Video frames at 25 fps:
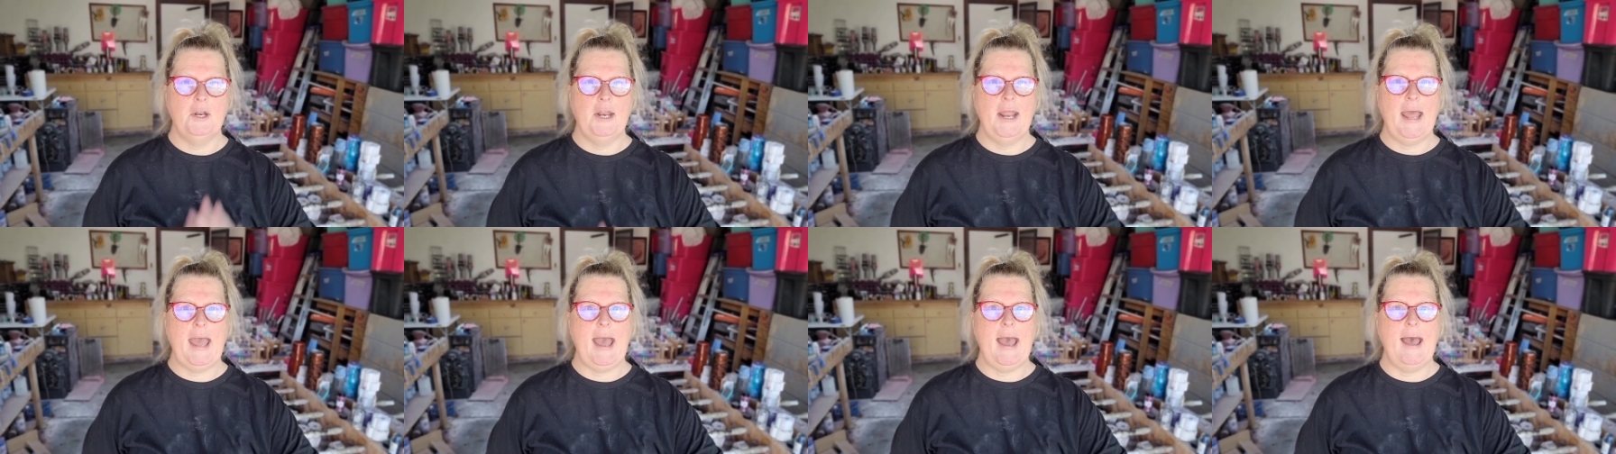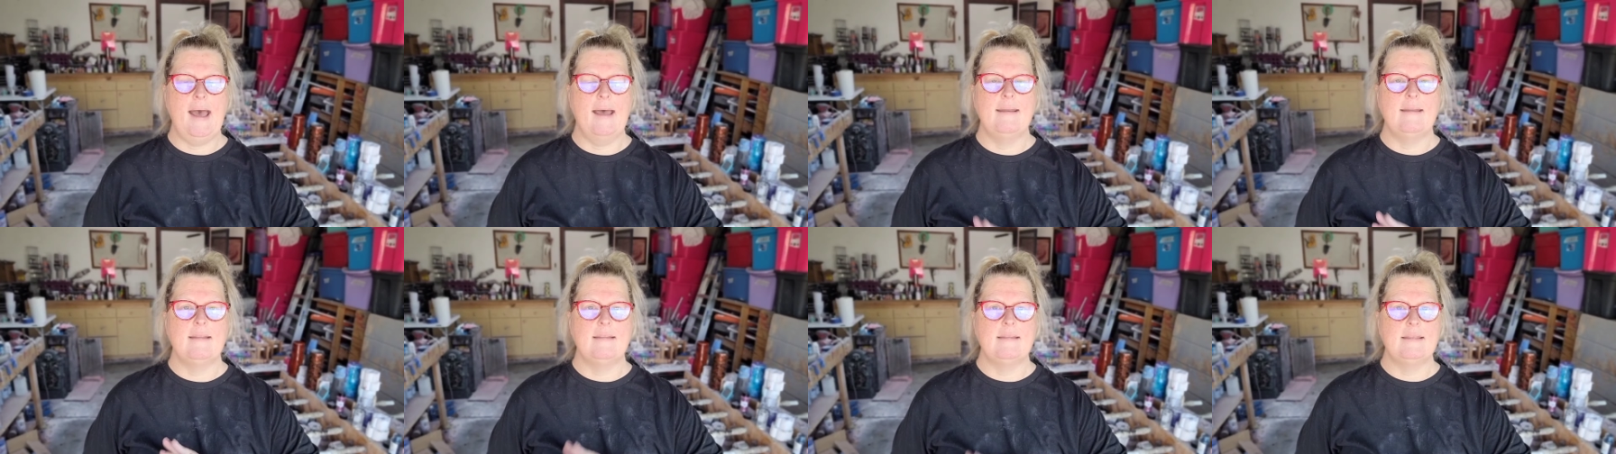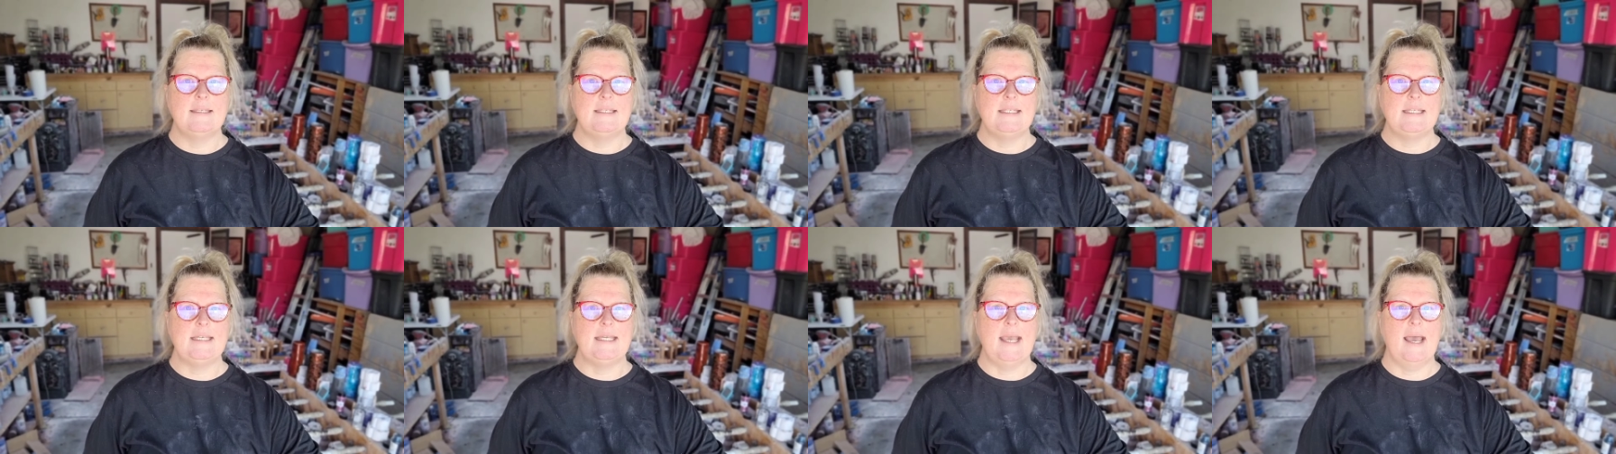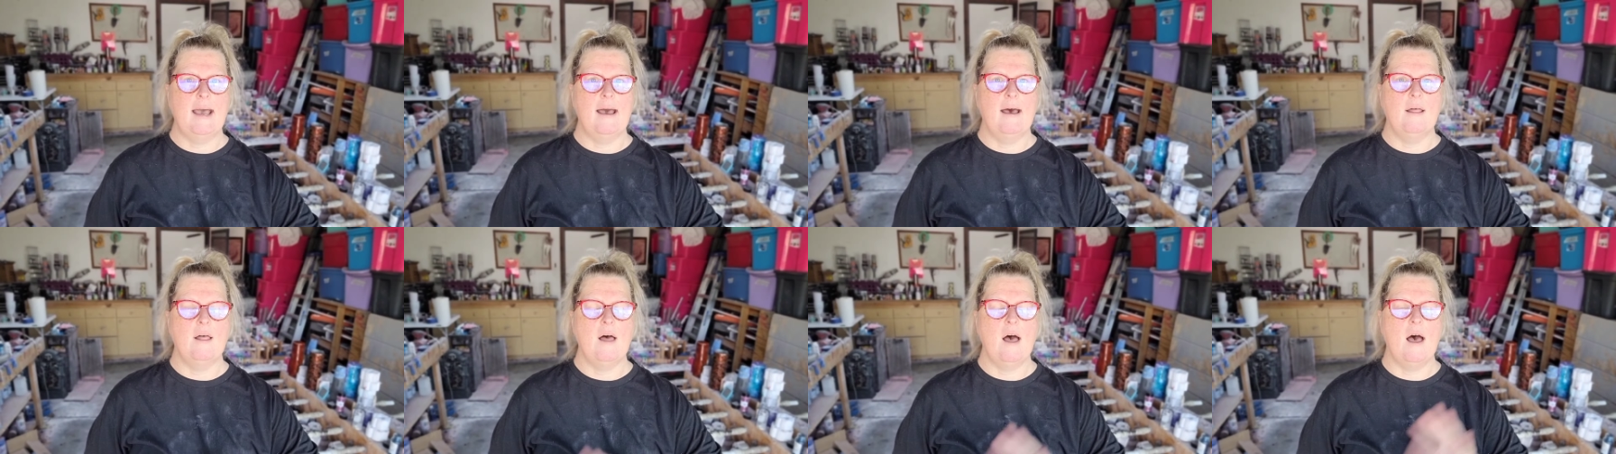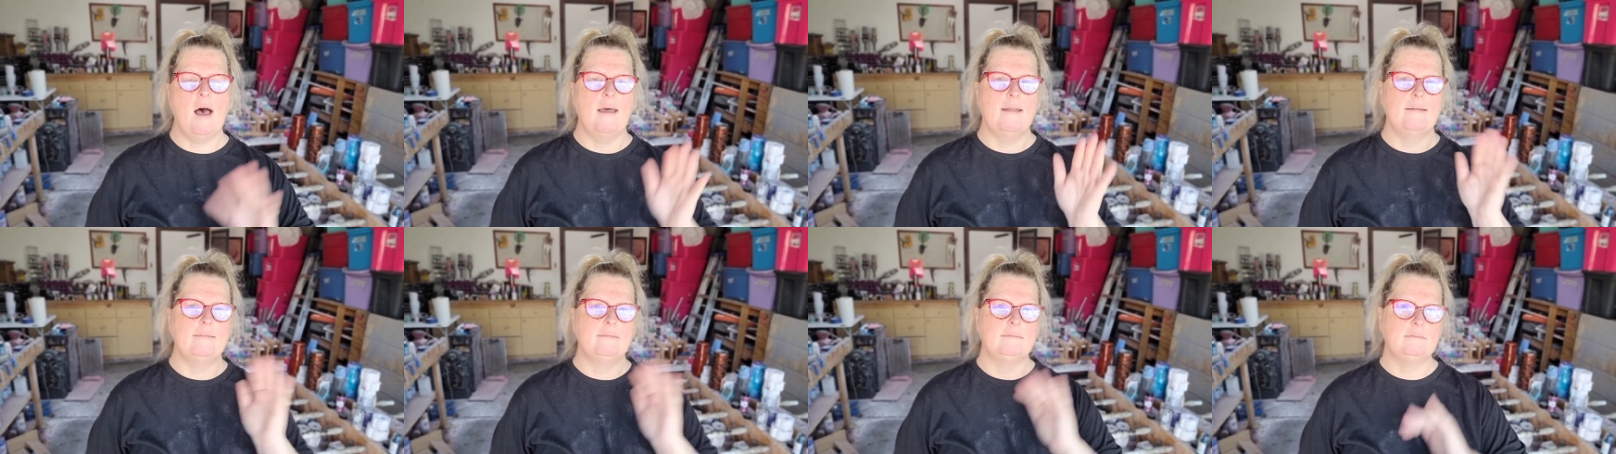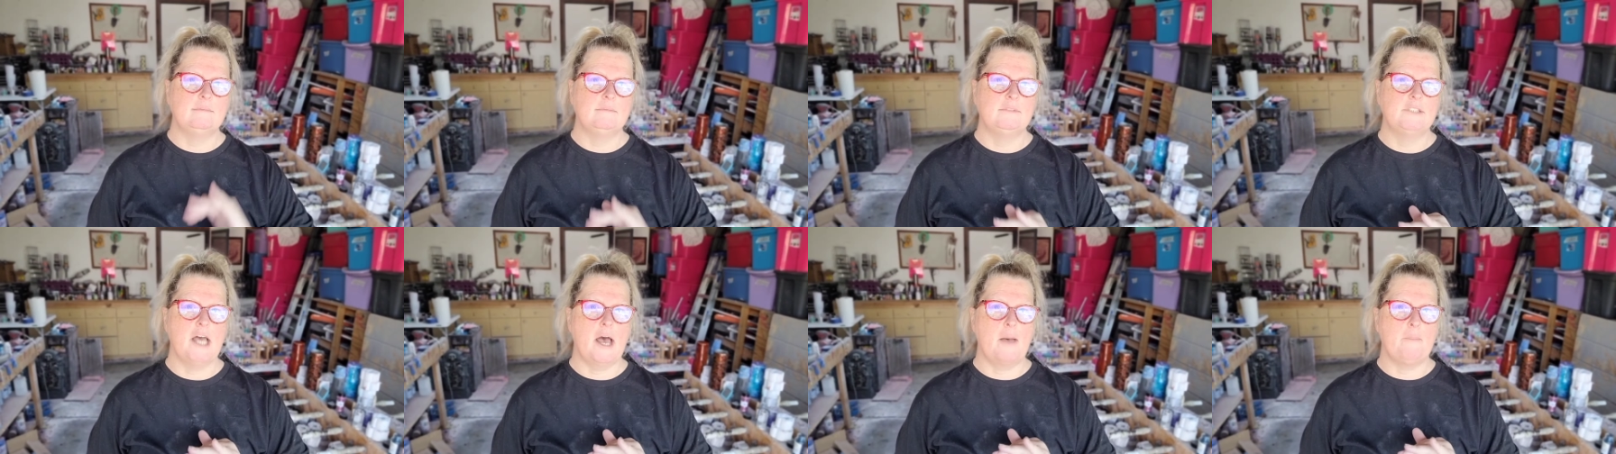to add the decal on
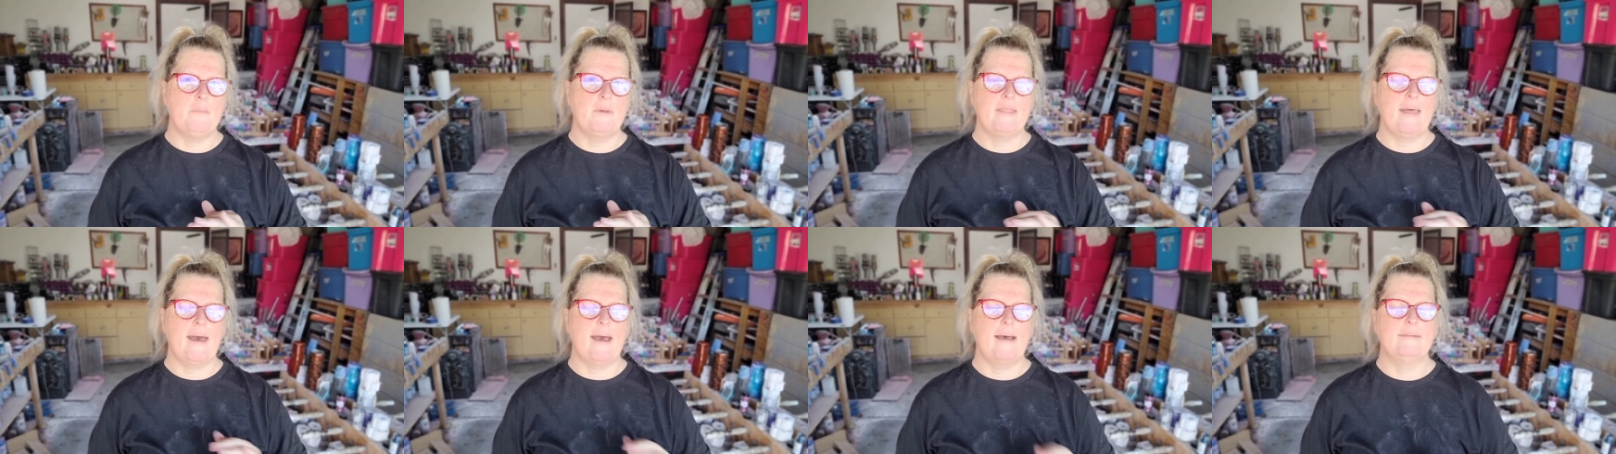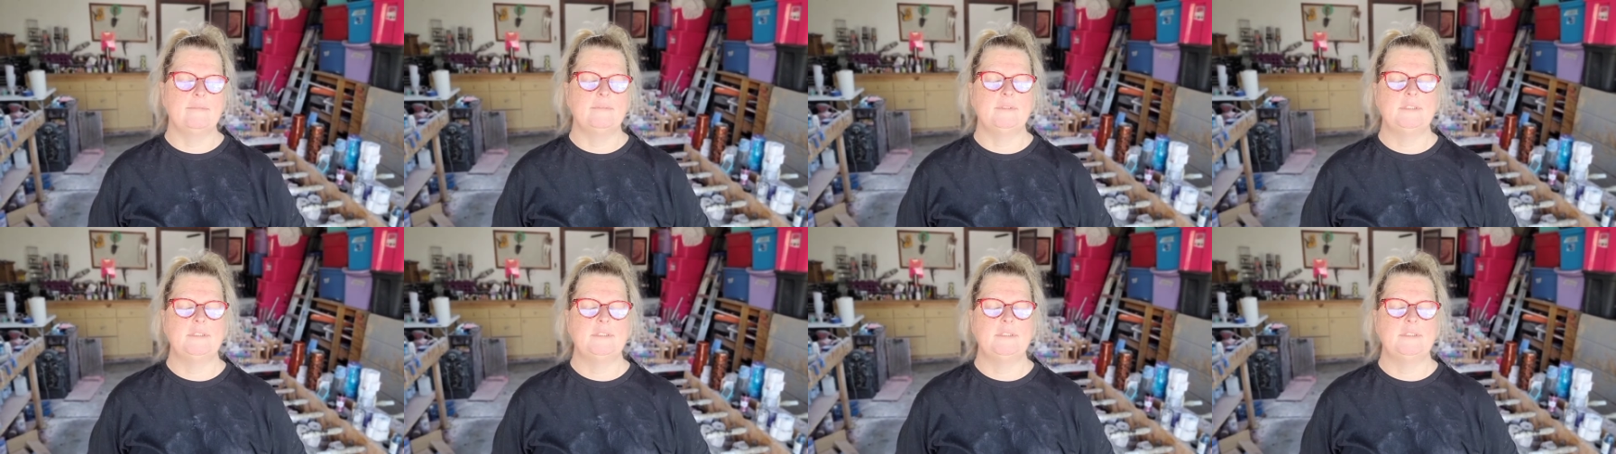top of that.